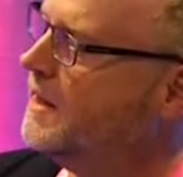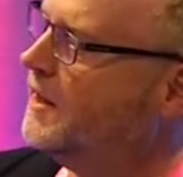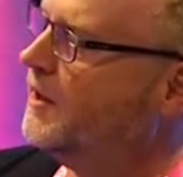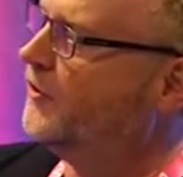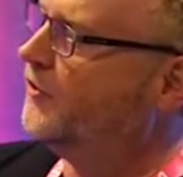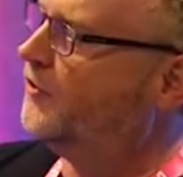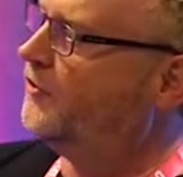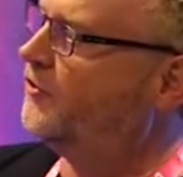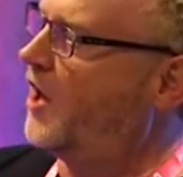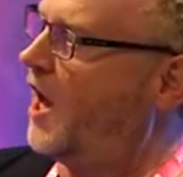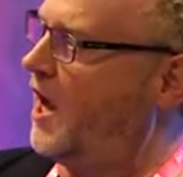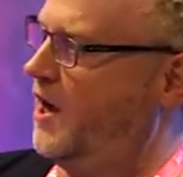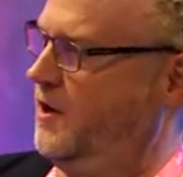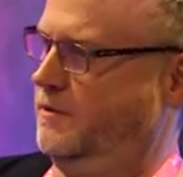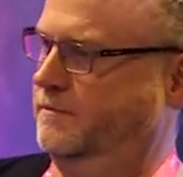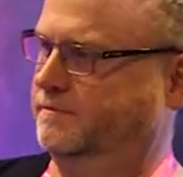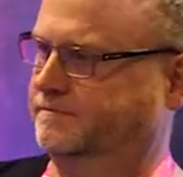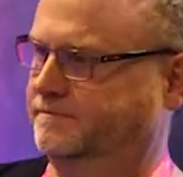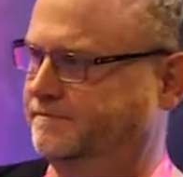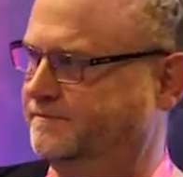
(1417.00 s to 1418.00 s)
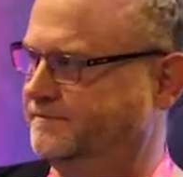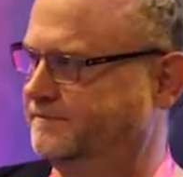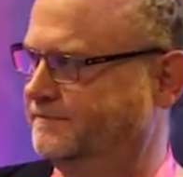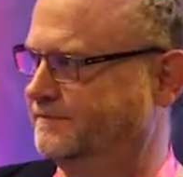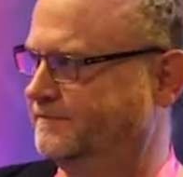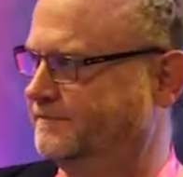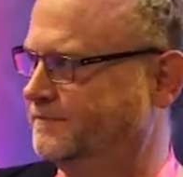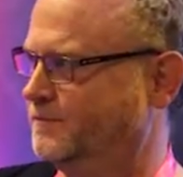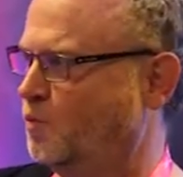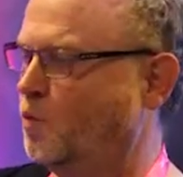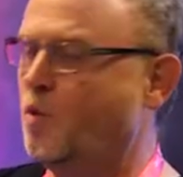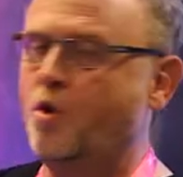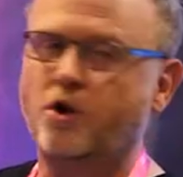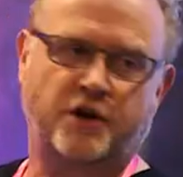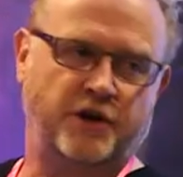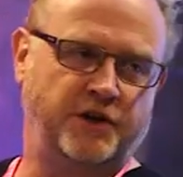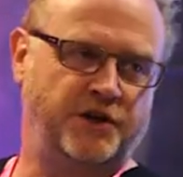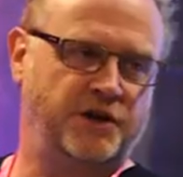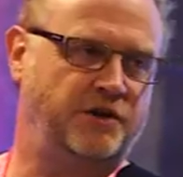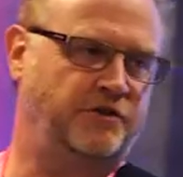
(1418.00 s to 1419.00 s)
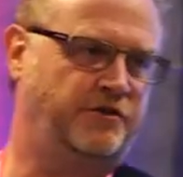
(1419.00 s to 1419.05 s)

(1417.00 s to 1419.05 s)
So, what can you